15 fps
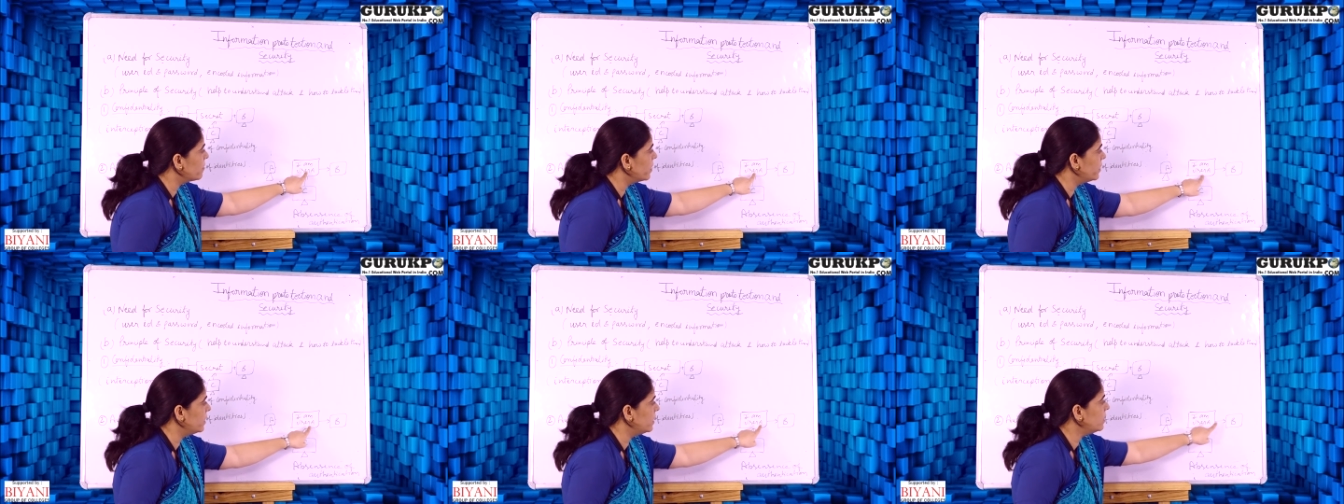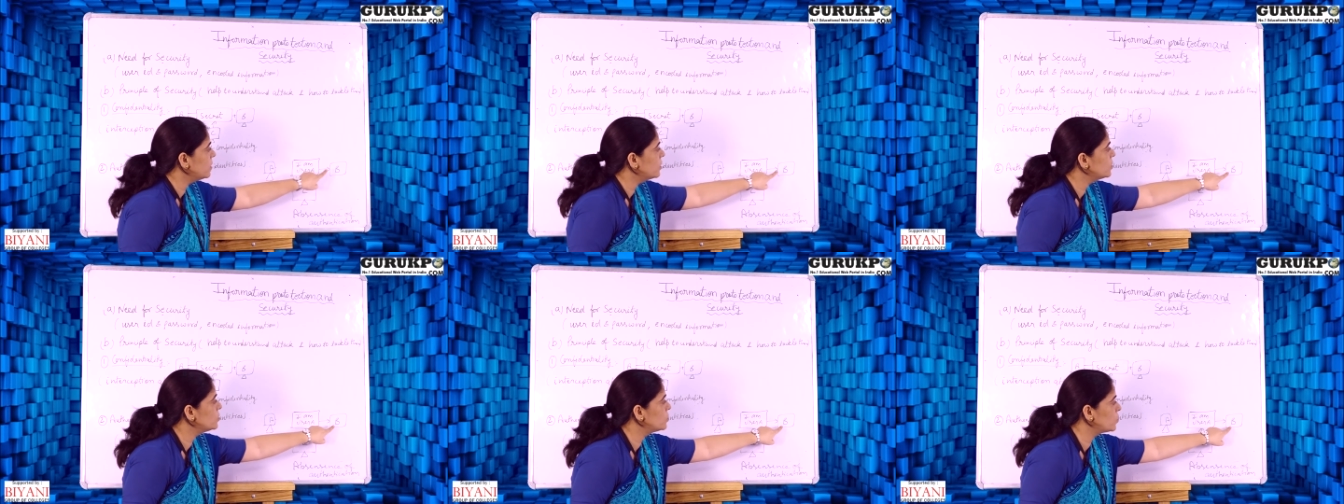money
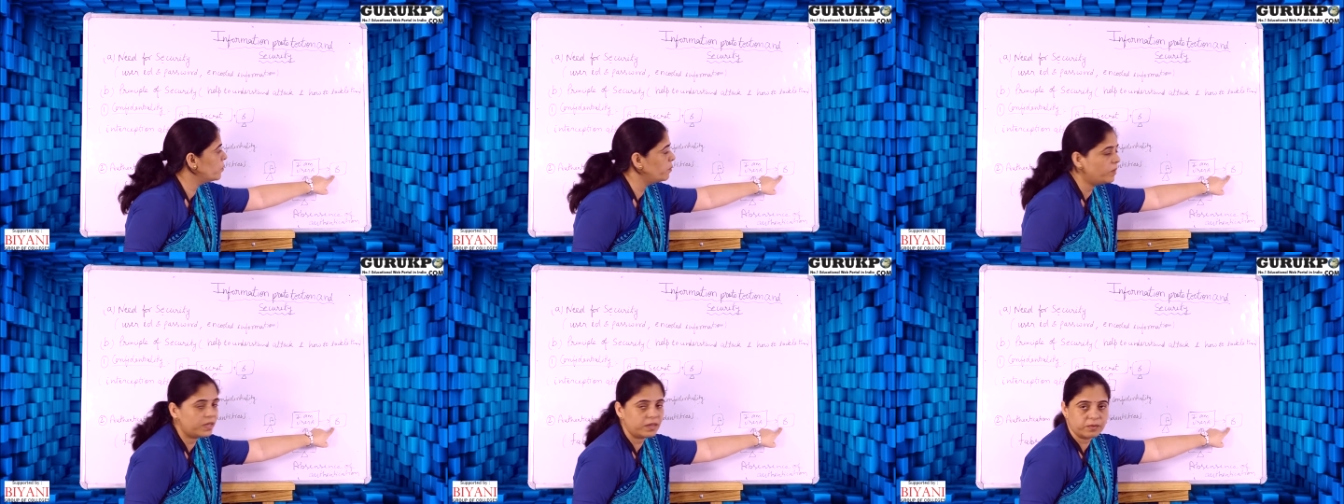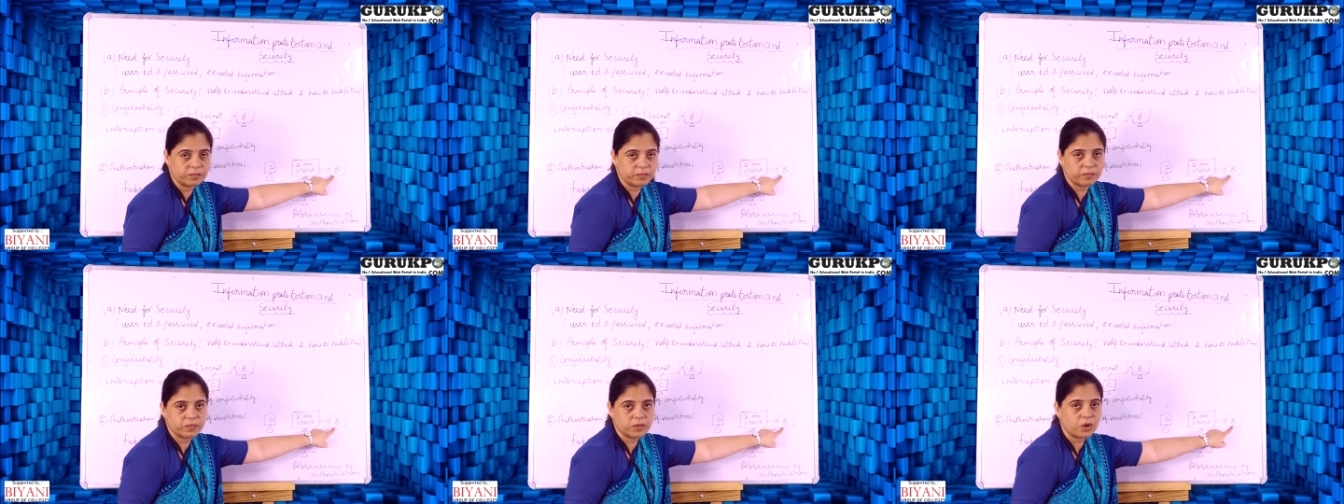to B,
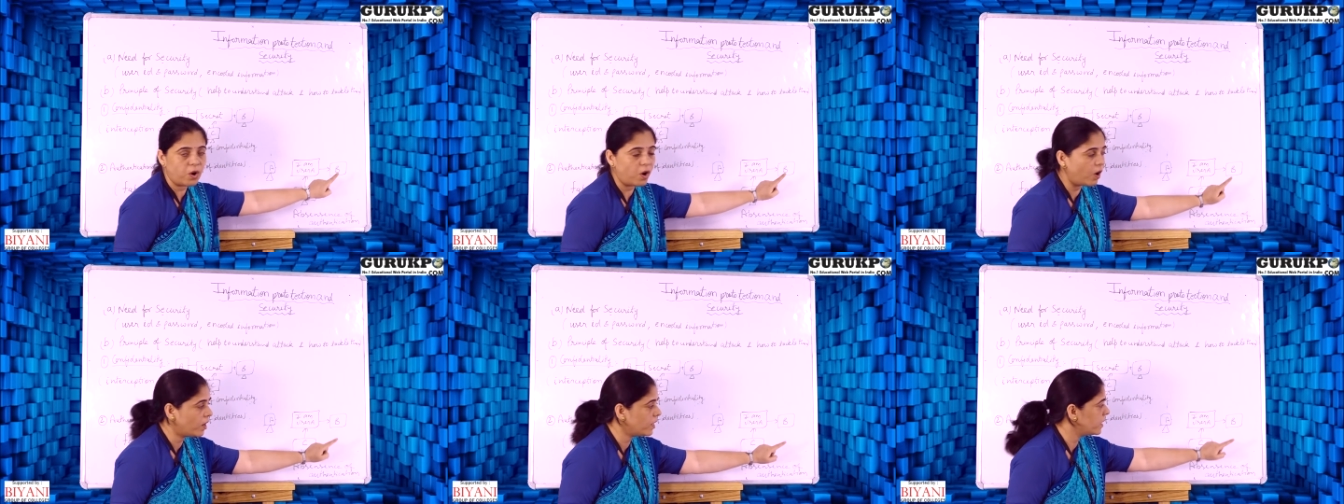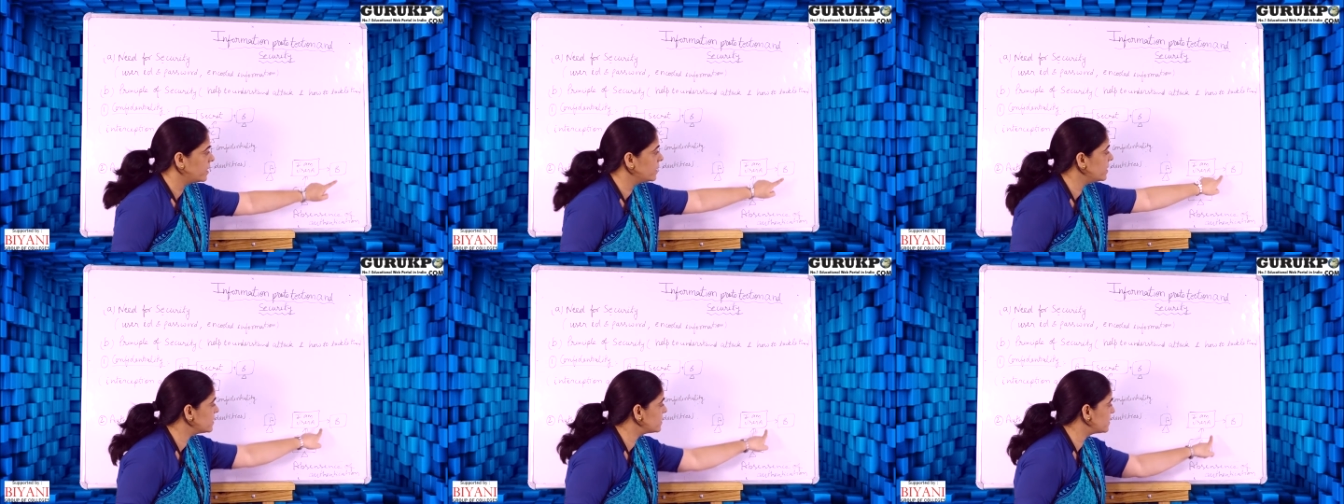or
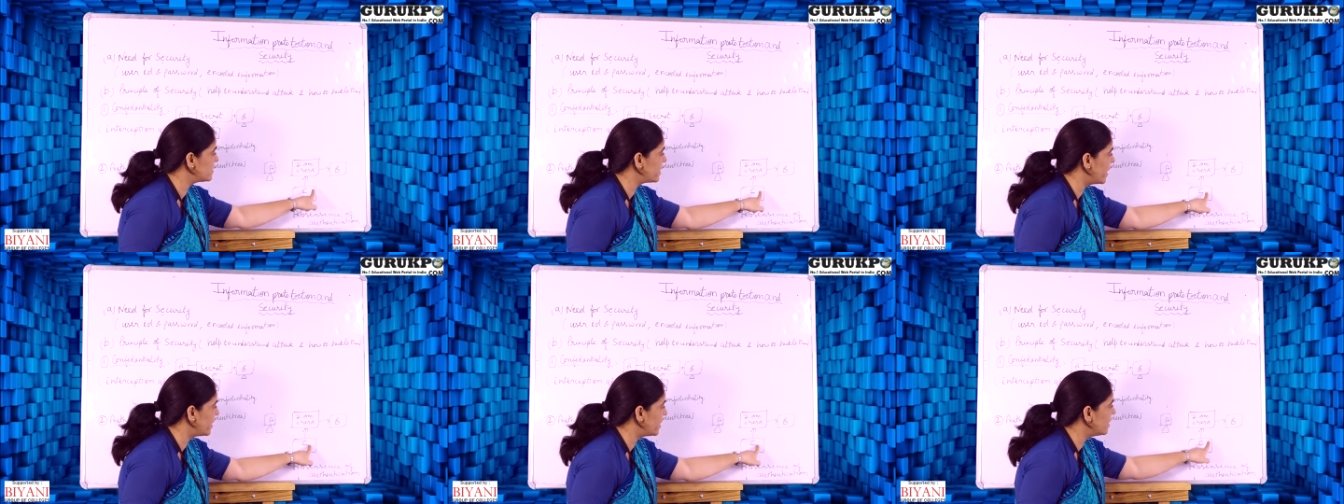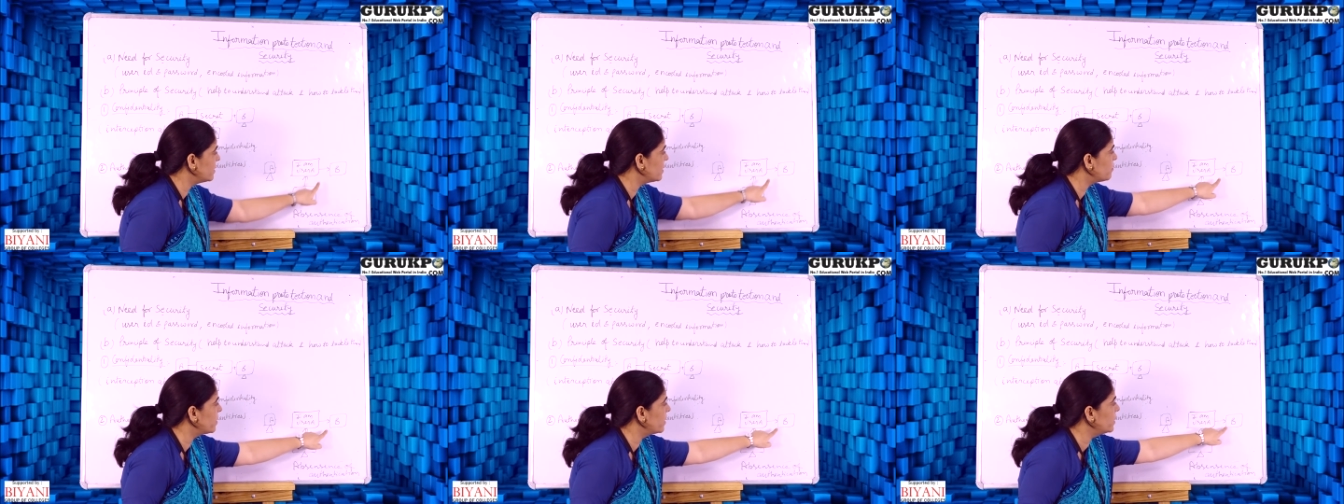he is taking
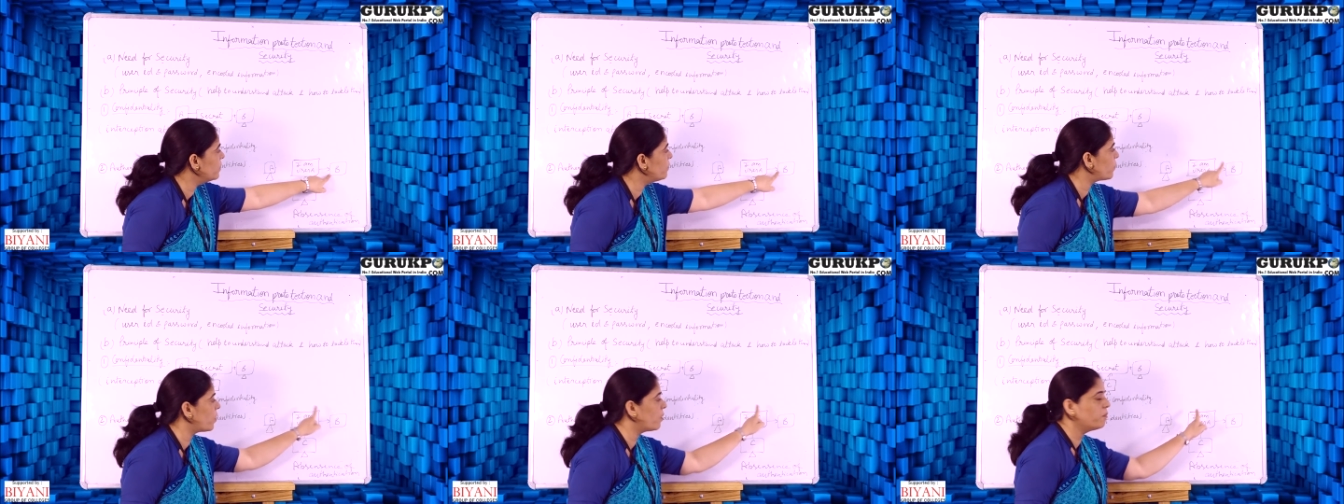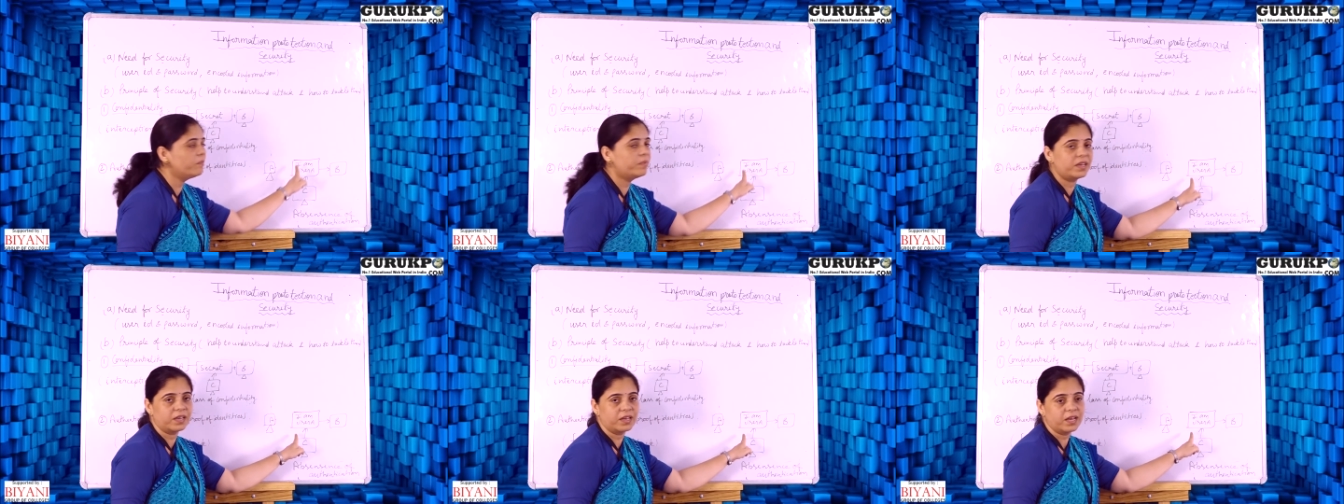the money from
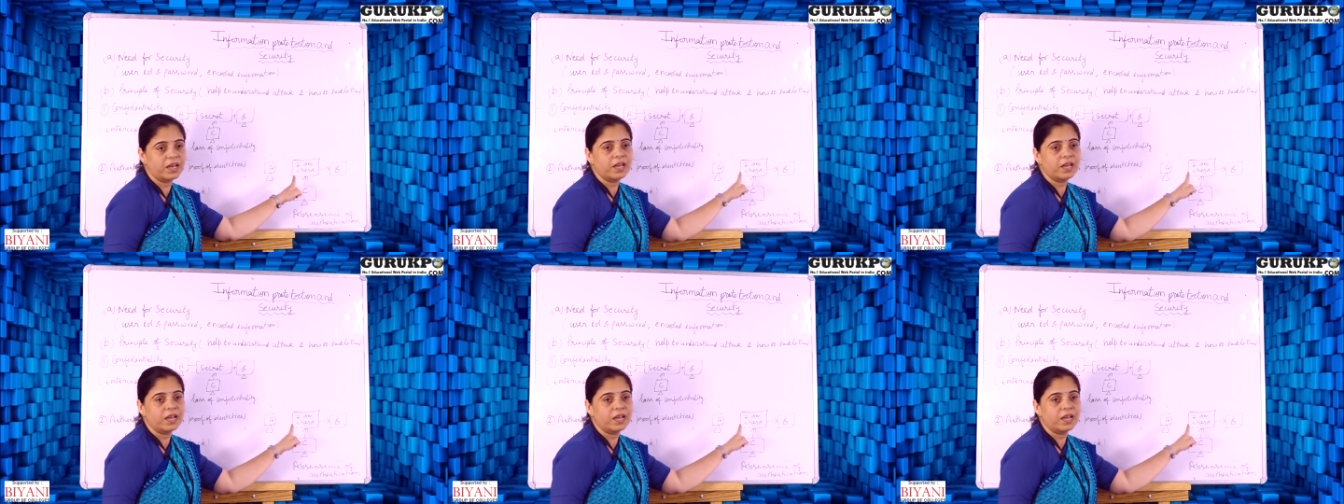B,